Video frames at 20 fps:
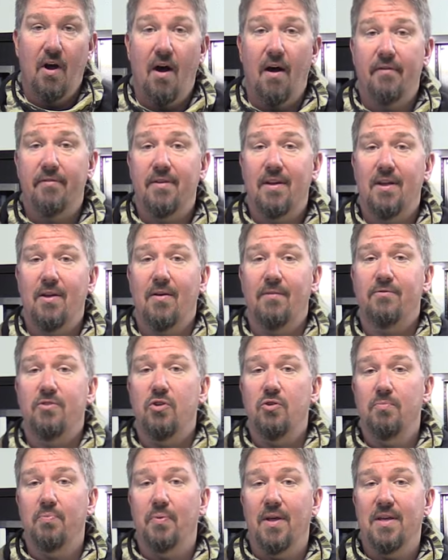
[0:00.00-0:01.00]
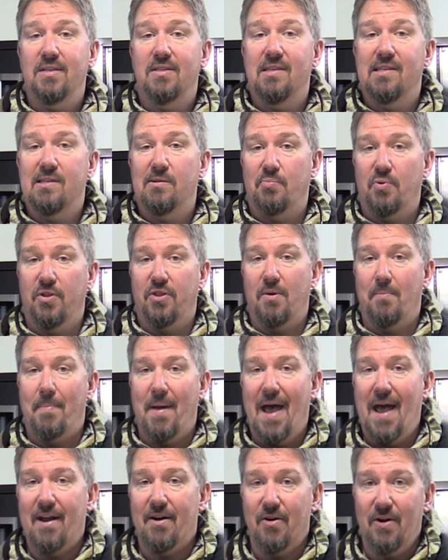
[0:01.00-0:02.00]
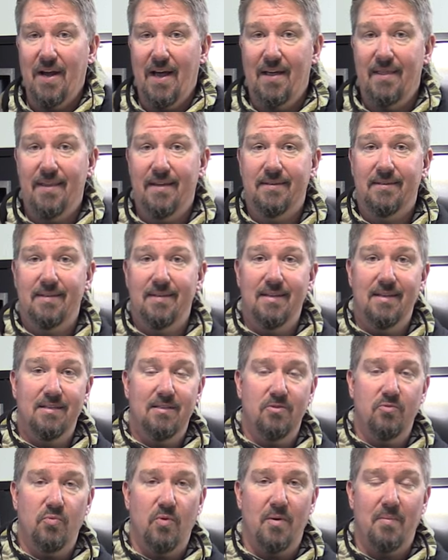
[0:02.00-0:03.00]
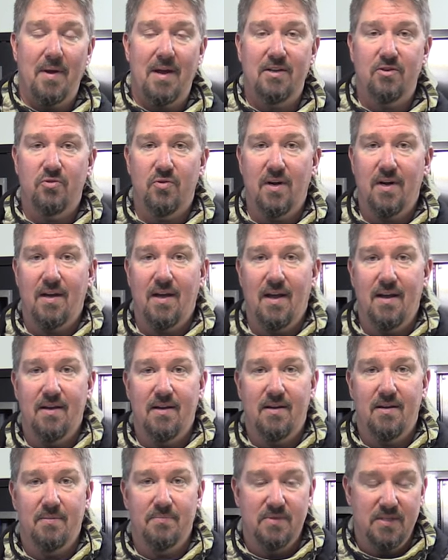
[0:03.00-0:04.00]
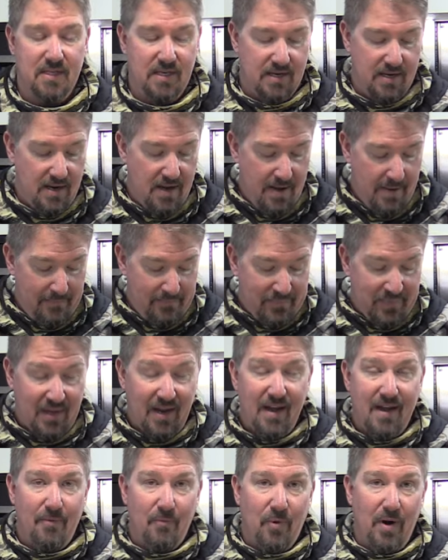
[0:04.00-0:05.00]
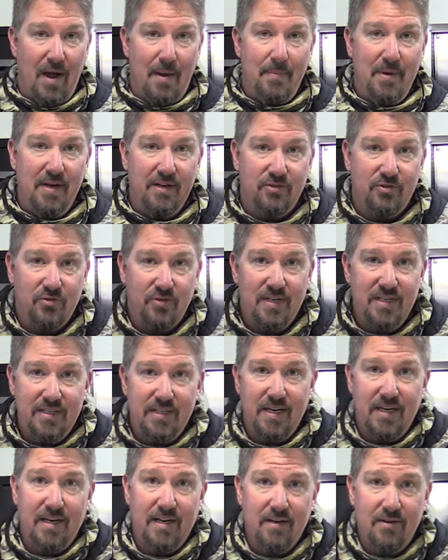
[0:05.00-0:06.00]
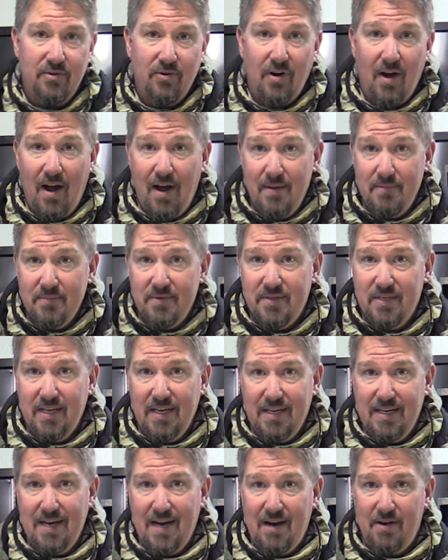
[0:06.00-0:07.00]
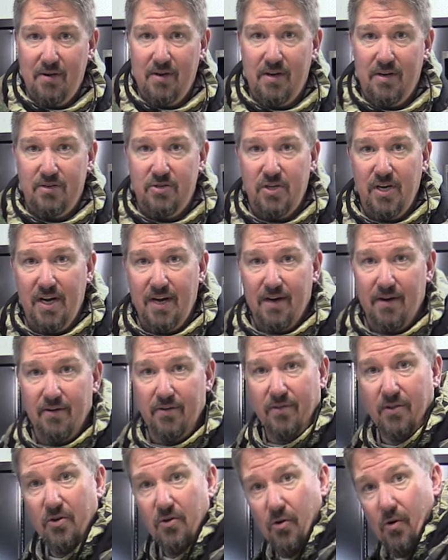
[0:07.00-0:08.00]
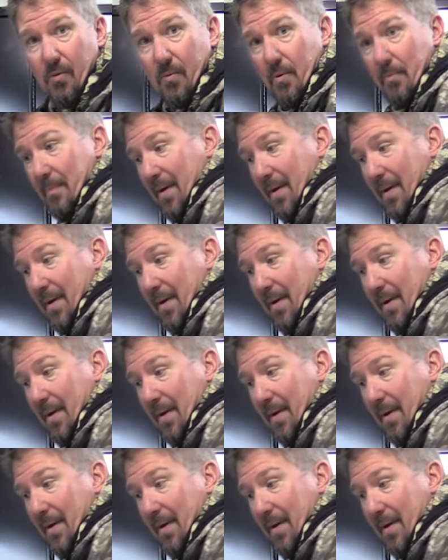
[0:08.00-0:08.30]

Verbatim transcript: off. Now you have two places to put the battery on this, and this is where my trick kind of comes in. When I'm in a tree stand or I'm sitting down in a chair, the normal